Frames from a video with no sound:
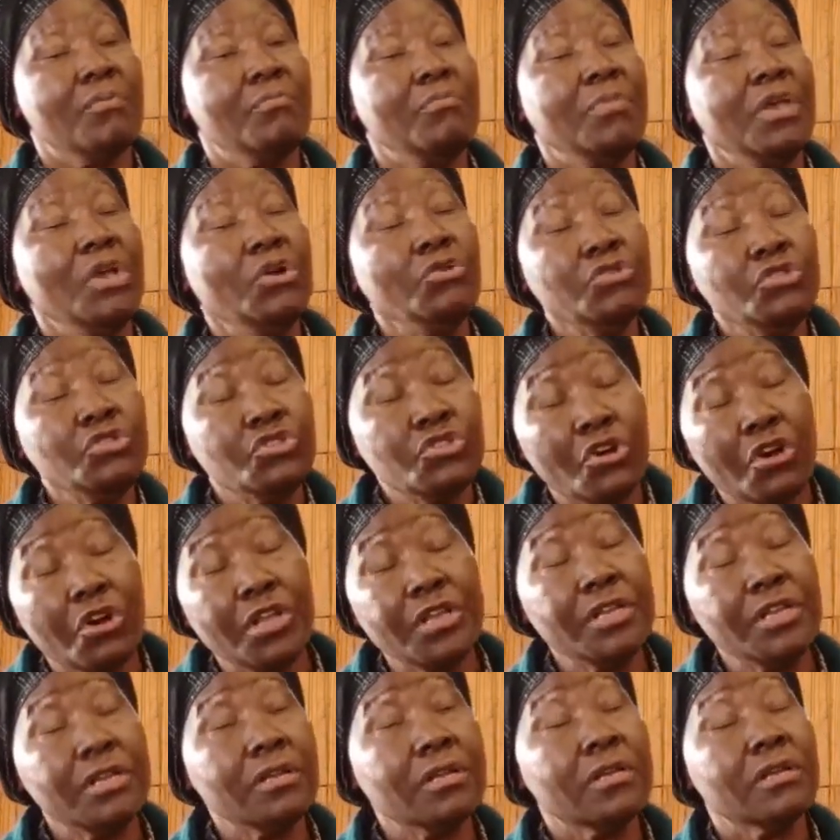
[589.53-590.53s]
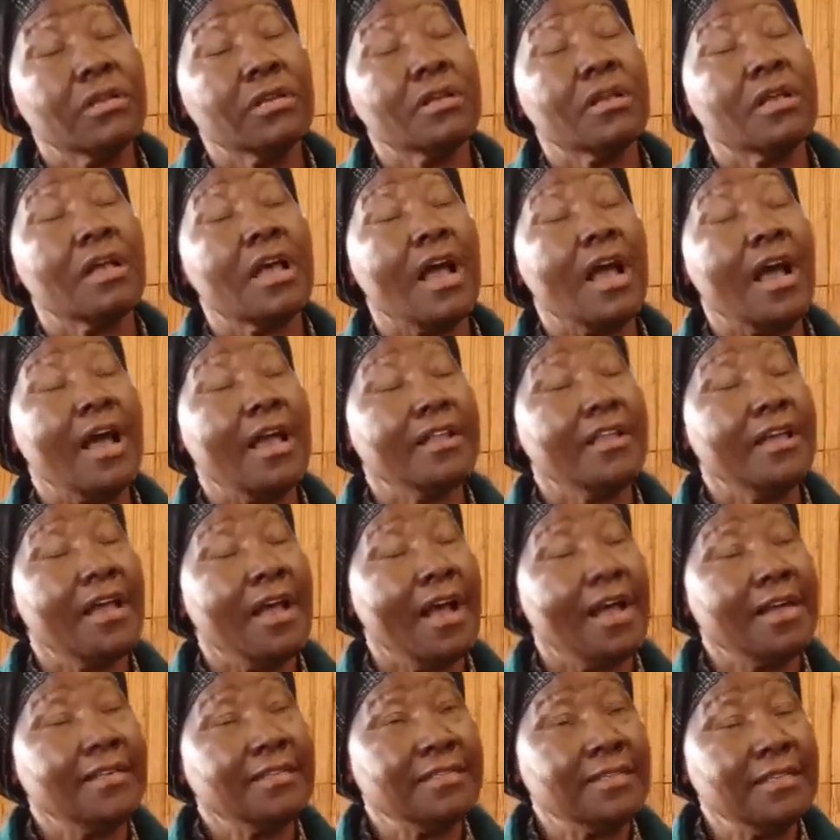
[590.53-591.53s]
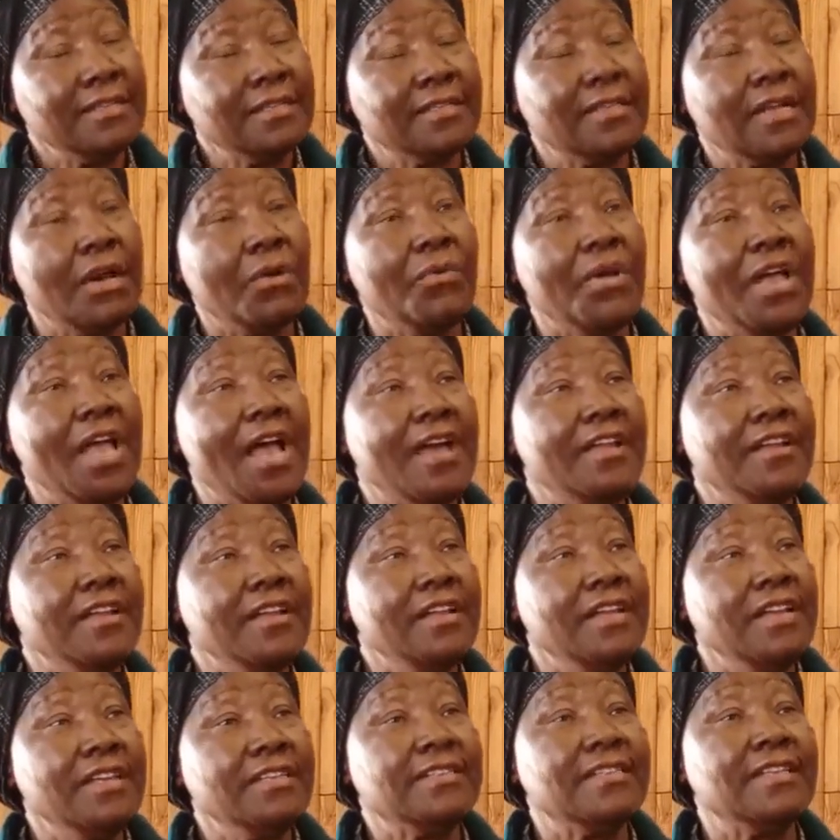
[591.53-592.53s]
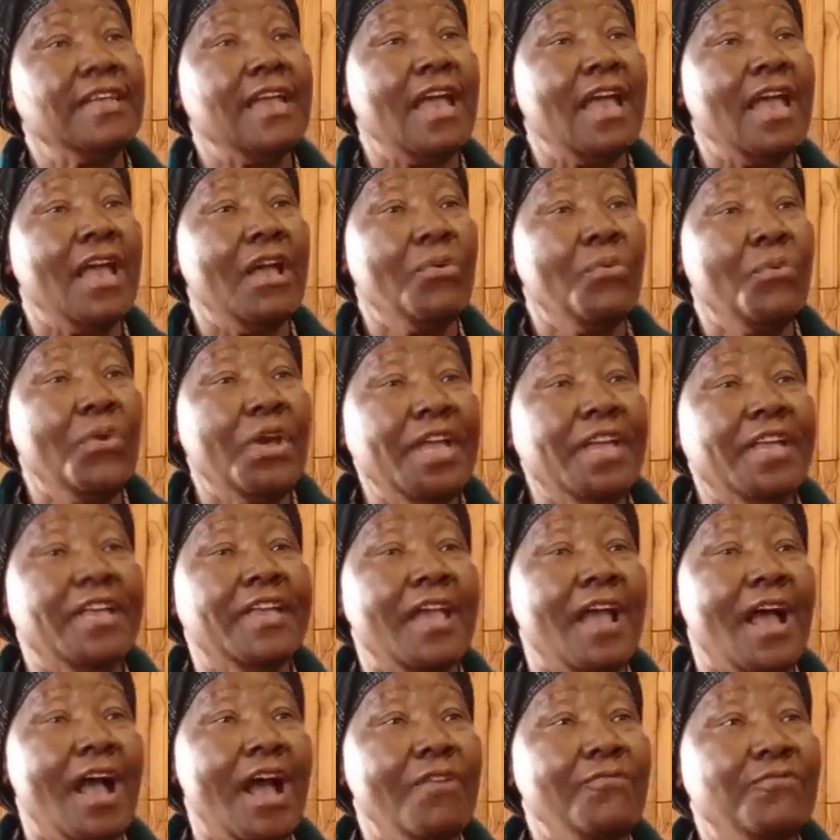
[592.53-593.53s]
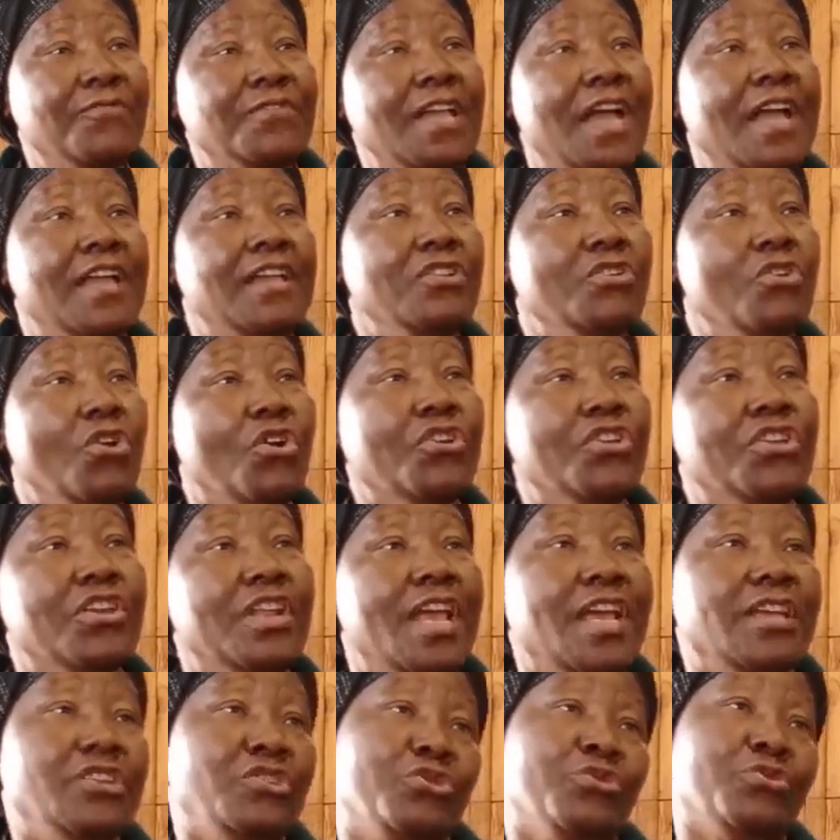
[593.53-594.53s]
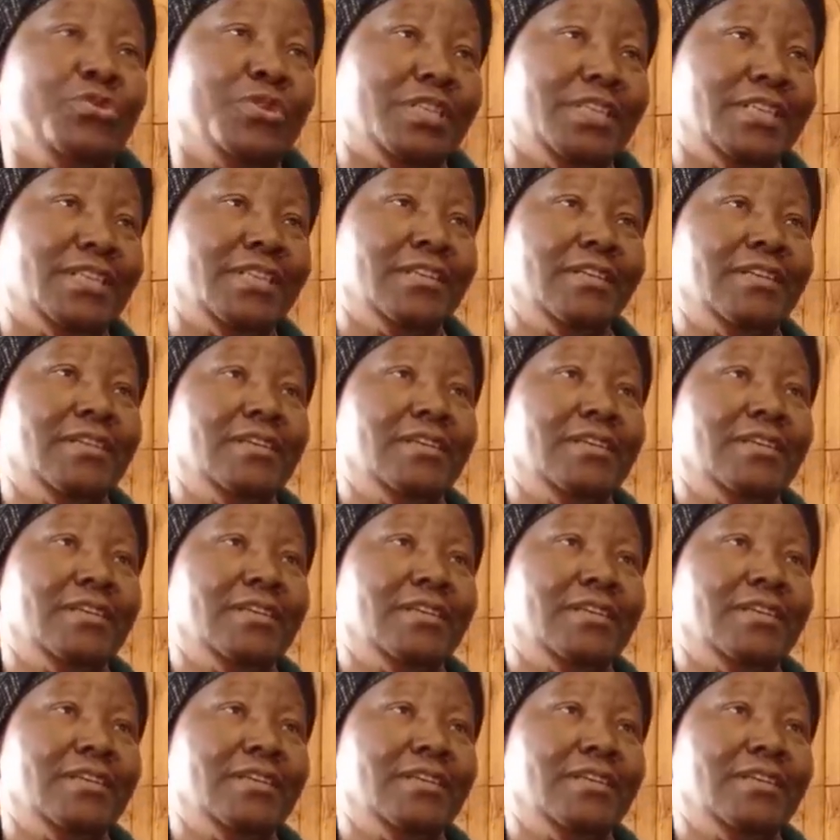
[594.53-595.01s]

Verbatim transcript: Milton and her sister were released a week after inauguration.